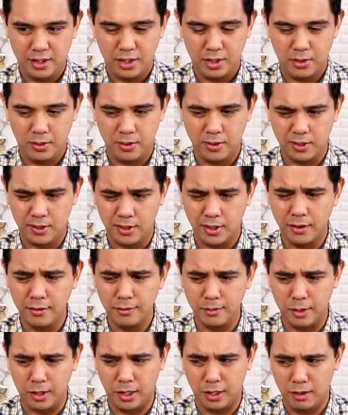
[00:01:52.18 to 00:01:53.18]
you to love
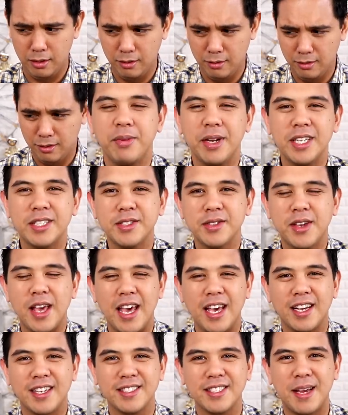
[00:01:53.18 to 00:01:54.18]
me. But it's
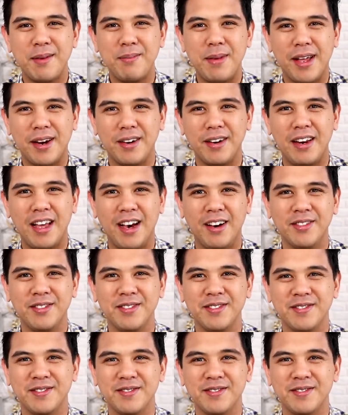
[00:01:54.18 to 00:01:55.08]
okay, because I'm better now.